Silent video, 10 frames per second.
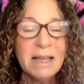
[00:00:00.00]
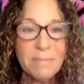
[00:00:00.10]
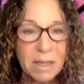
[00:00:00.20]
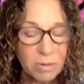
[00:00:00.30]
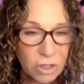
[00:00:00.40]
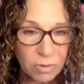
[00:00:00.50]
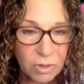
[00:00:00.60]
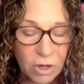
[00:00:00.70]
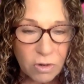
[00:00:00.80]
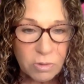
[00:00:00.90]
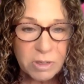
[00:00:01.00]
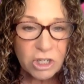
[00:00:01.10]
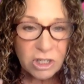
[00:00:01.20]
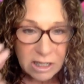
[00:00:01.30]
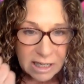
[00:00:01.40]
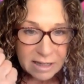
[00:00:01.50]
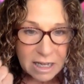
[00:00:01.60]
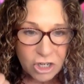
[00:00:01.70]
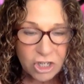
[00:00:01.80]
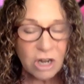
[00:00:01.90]
People don't know. We get
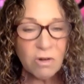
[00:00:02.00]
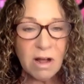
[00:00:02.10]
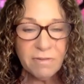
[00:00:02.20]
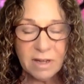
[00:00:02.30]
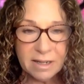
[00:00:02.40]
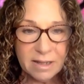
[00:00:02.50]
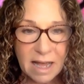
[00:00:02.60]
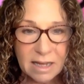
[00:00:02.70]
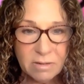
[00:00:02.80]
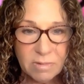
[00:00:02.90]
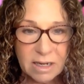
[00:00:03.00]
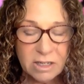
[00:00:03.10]
that shut off like that, right?